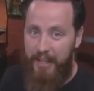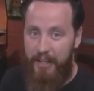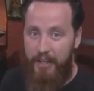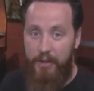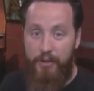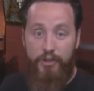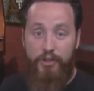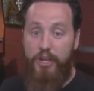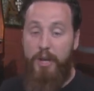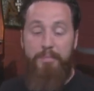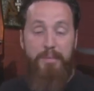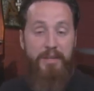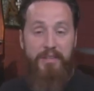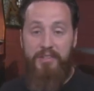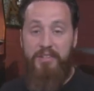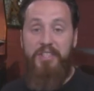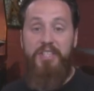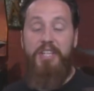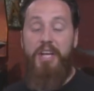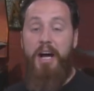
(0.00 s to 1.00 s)
Your ship
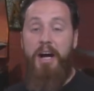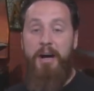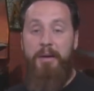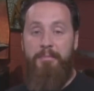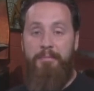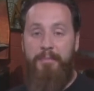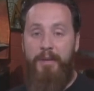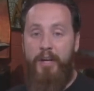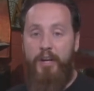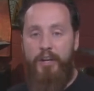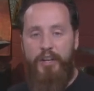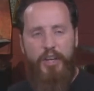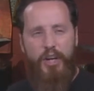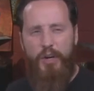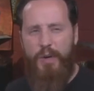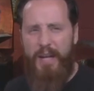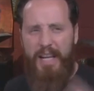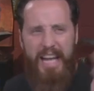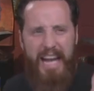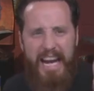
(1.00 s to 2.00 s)
is dumb.
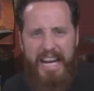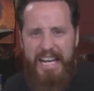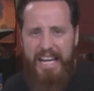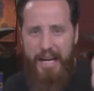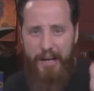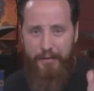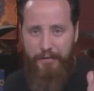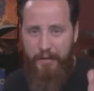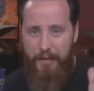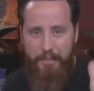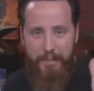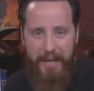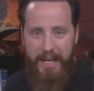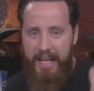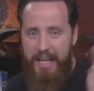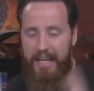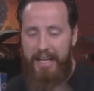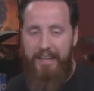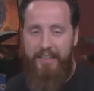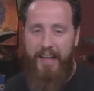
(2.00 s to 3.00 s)
You're an idiot for
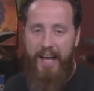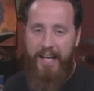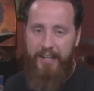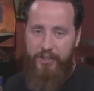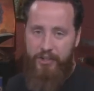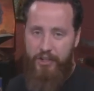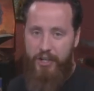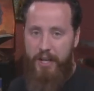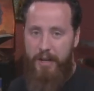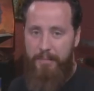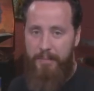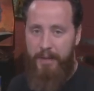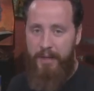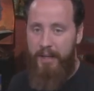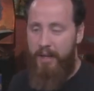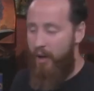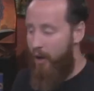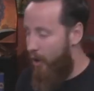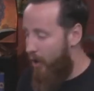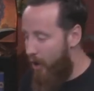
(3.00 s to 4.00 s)
being in that ship."
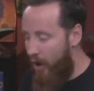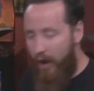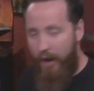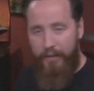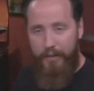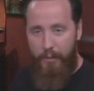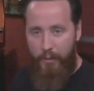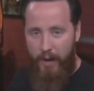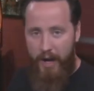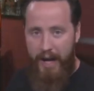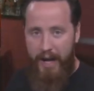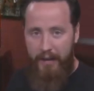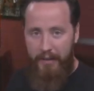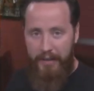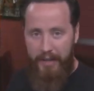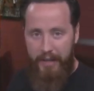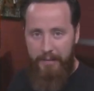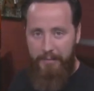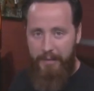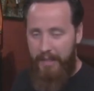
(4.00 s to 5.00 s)
All the while,
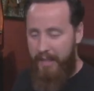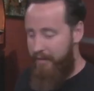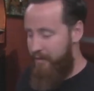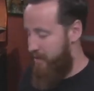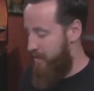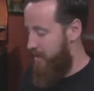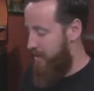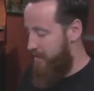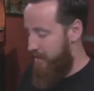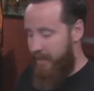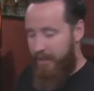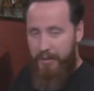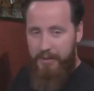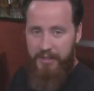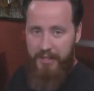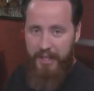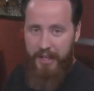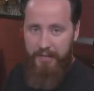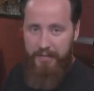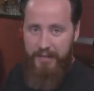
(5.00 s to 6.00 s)
the unbeliever's in this little
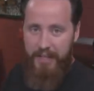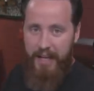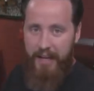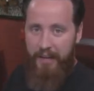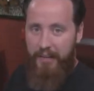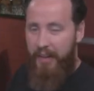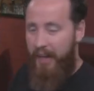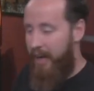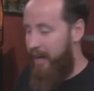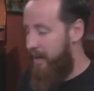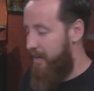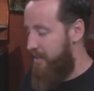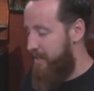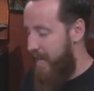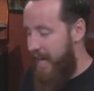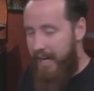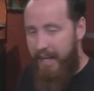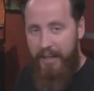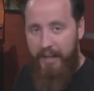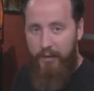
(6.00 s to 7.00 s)
skiff down there,
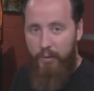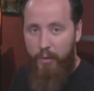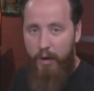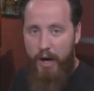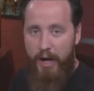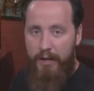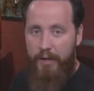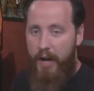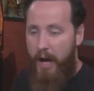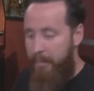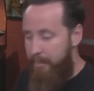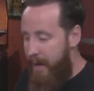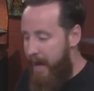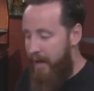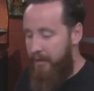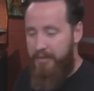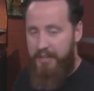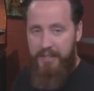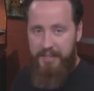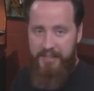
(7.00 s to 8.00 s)
taking in water,
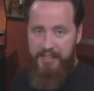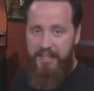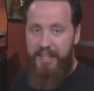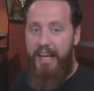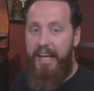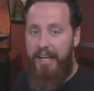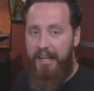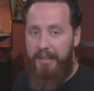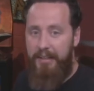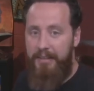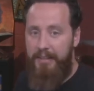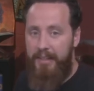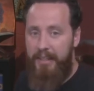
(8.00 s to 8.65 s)
about to sink.